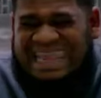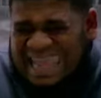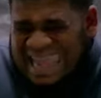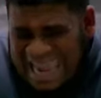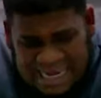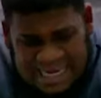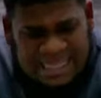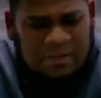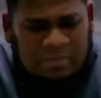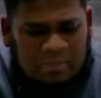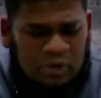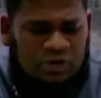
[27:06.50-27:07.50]
when
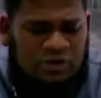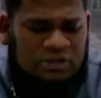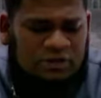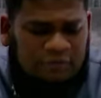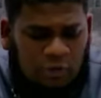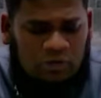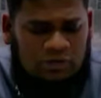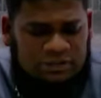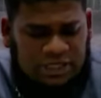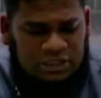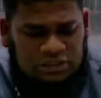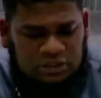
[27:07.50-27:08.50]
any impurity
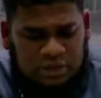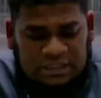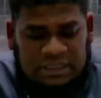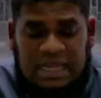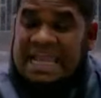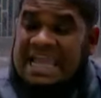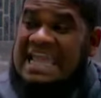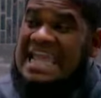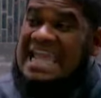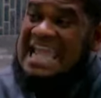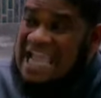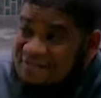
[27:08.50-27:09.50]
falls into it,
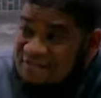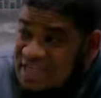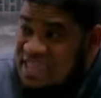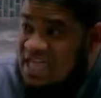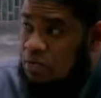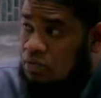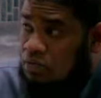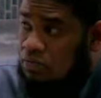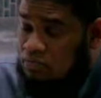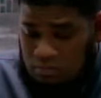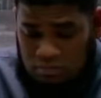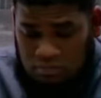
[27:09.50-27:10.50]
even though
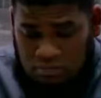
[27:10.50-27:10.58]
